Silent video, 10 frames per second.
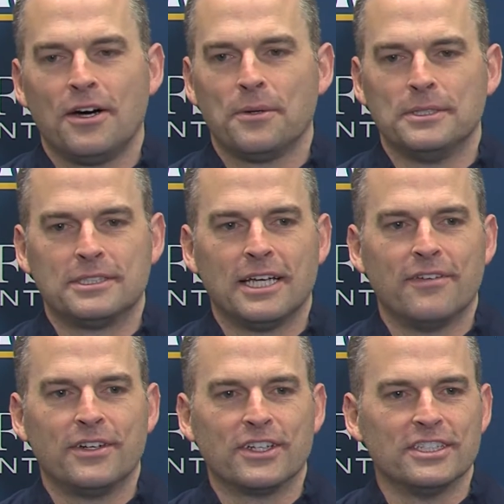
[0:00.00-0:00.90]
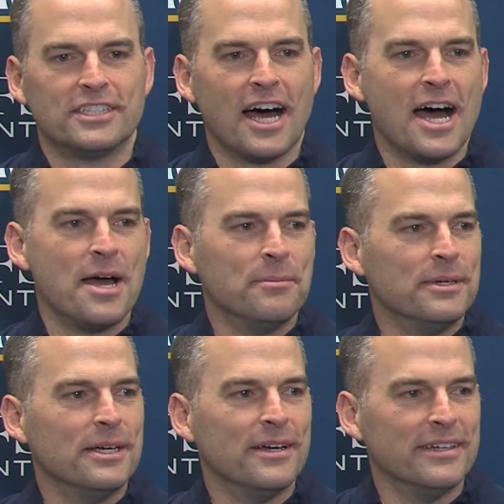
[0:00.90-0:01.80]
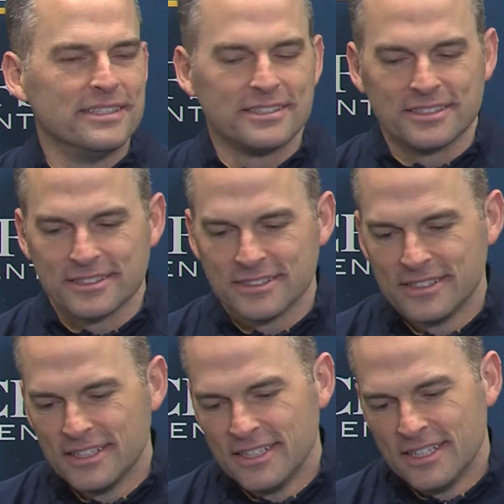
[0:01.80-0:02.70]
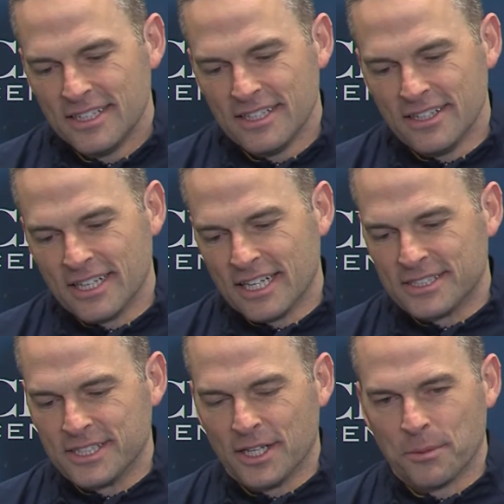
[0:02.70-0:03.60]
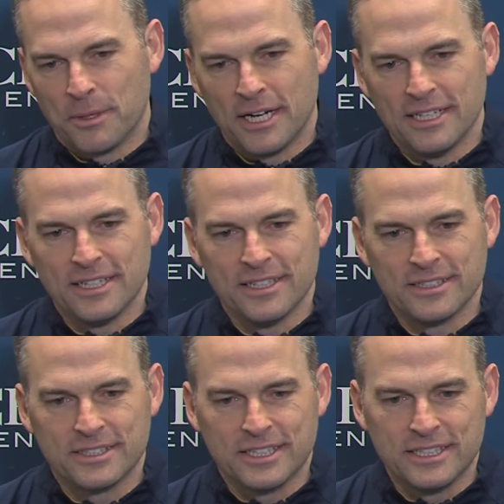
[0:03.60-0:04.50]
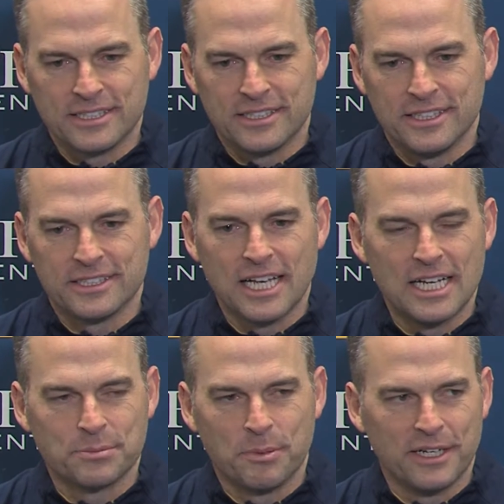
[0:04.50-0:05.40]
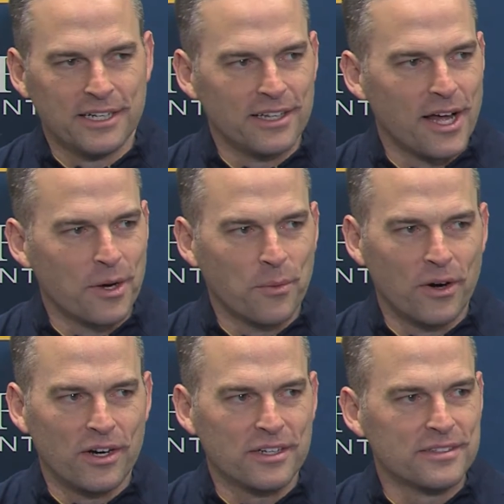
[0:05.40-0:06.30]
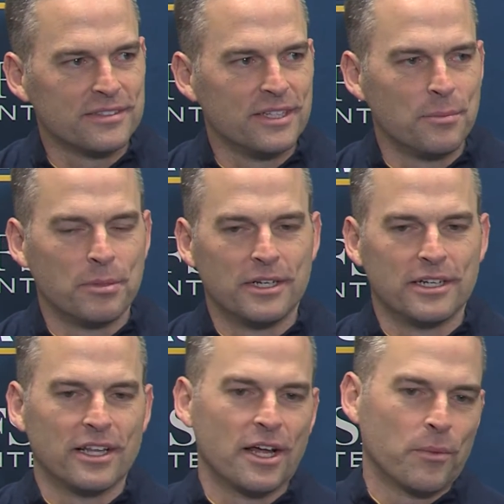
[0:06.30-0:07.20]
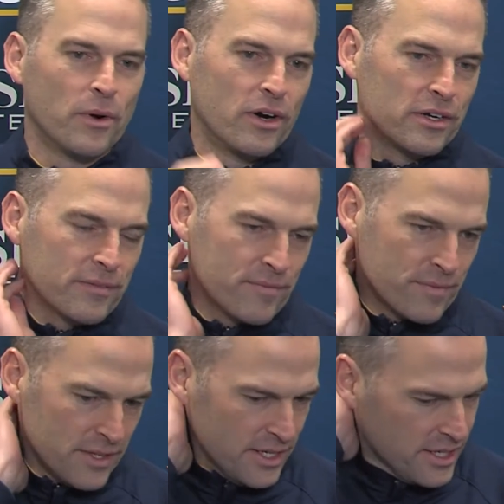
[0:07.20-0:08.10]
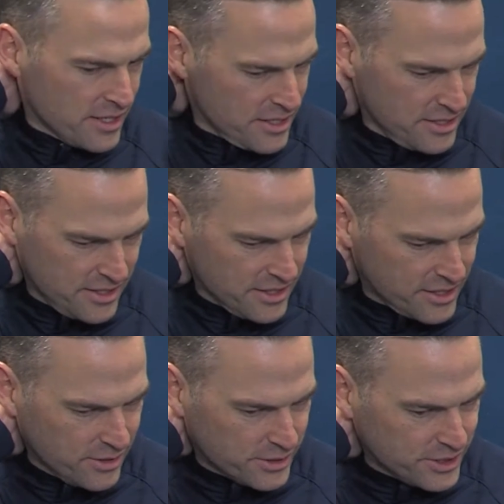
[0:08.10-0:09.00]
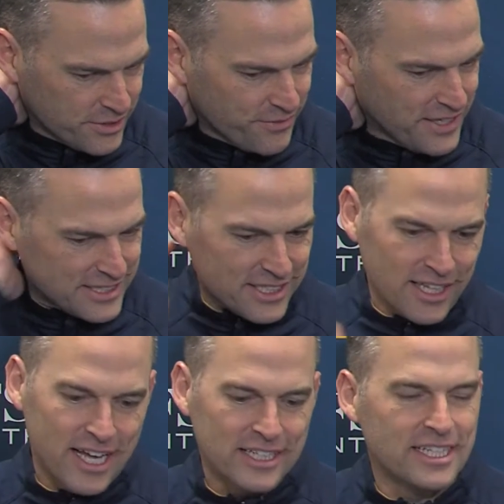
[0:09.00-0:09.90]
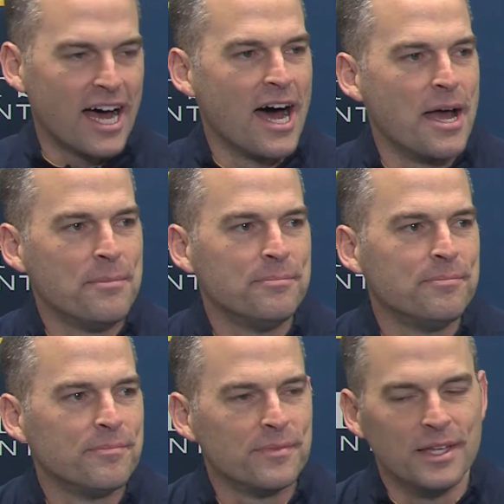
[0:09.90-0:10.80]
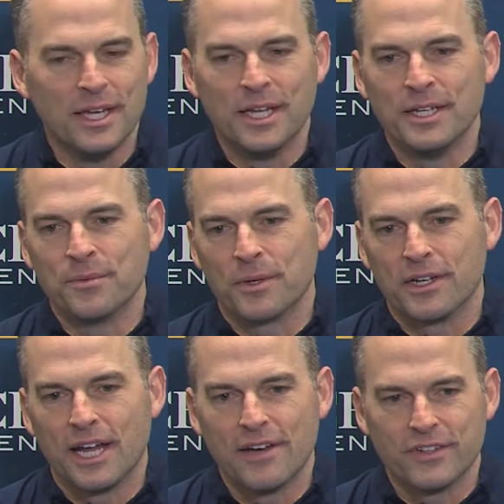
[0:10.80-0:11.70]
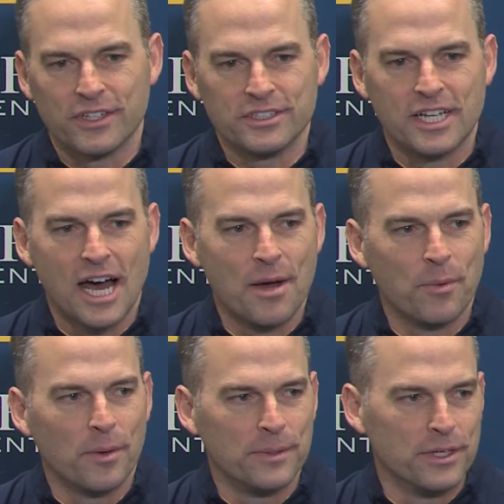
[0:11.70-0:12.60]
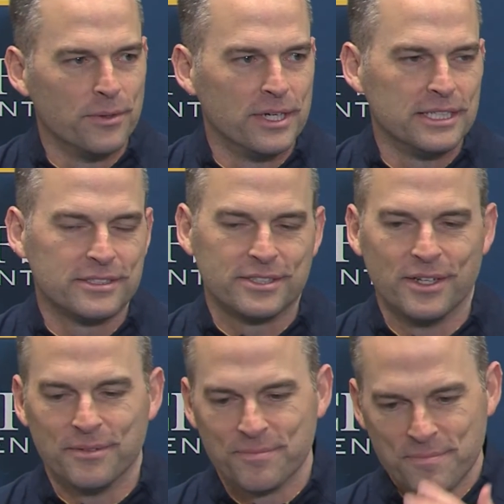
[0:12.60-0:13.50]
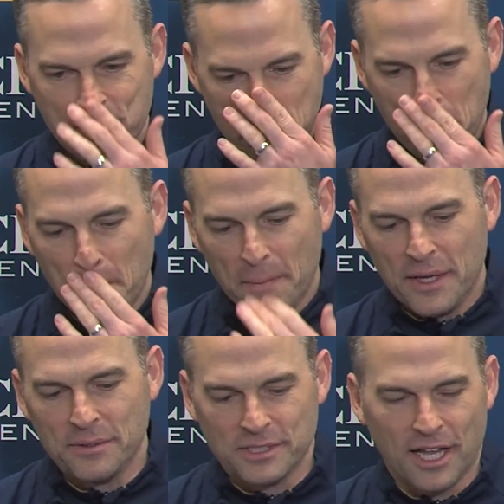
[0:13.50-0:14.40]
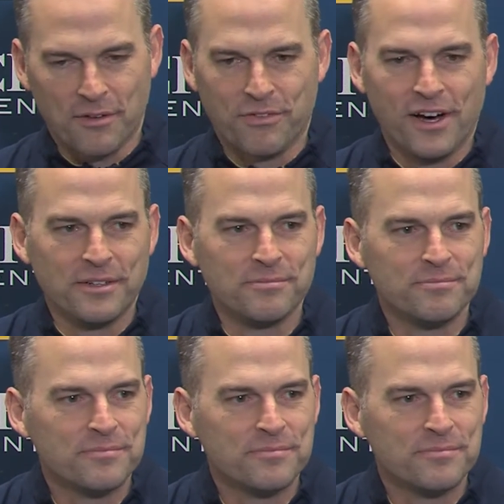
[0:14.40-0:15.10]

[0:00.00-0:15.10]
Oh, just having a good time. You got to celebrate. You know, these guys put in a lot of work. They put in a lot of work. The coaches invest a lot of time, and we're going to have a good time while we're doing it. So it was a lot of fun.